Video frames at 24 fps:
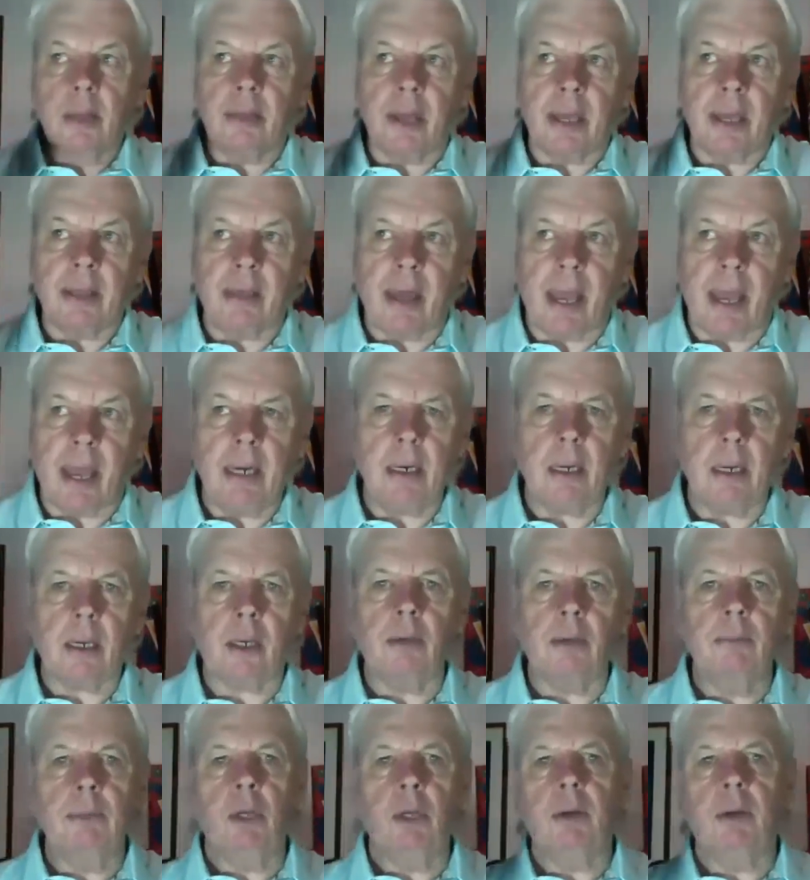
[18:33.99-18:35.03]
They then
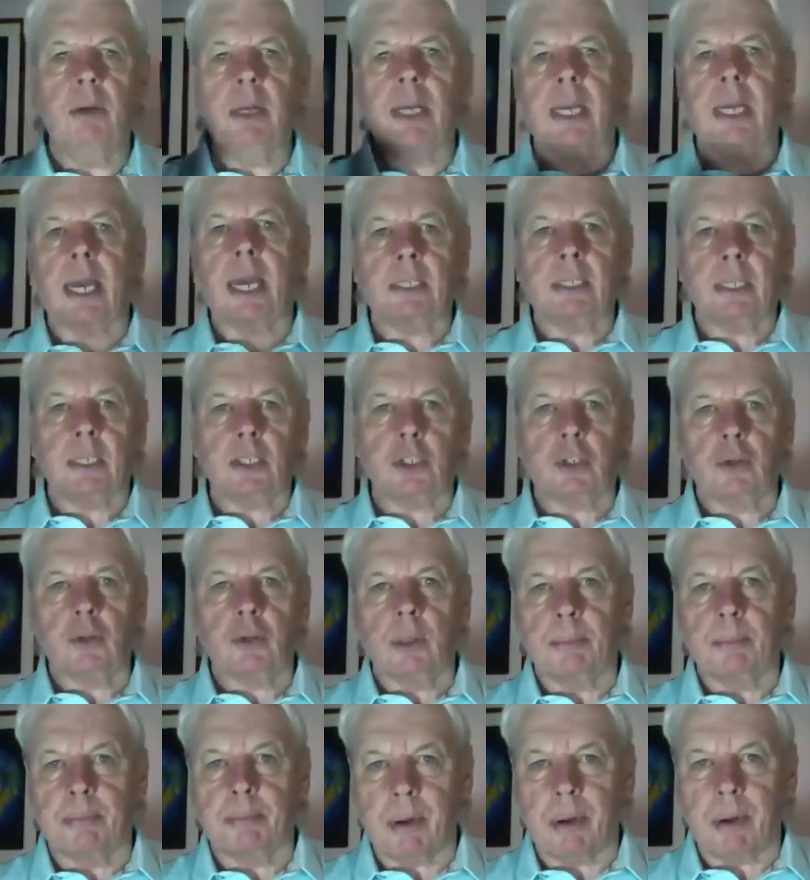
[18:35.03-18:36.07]
communicate it to
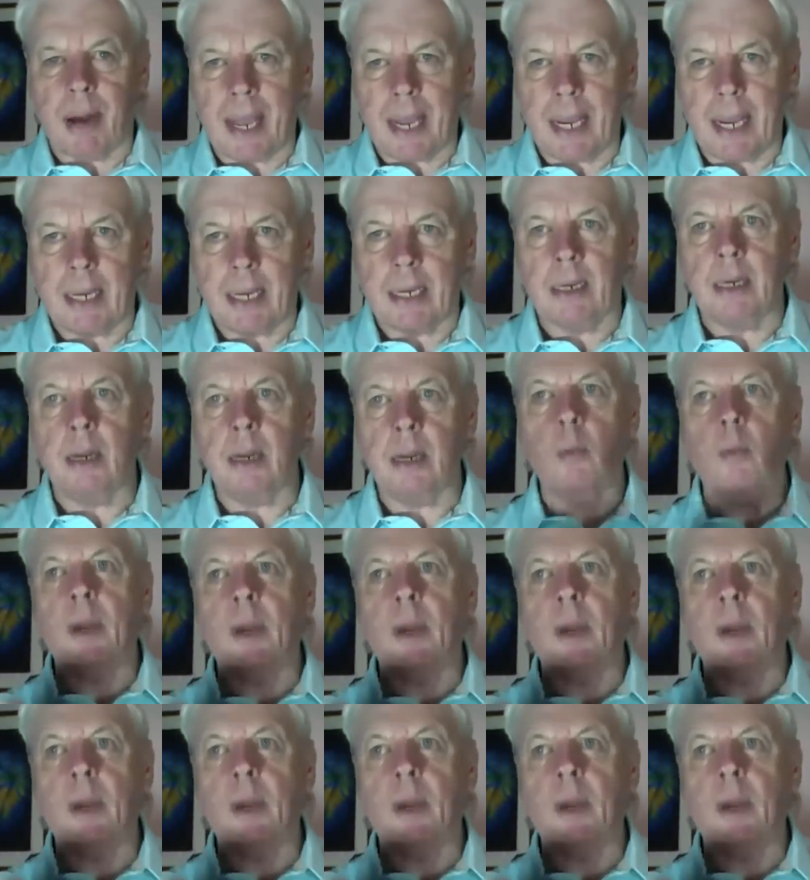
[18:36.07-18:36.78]
the brain,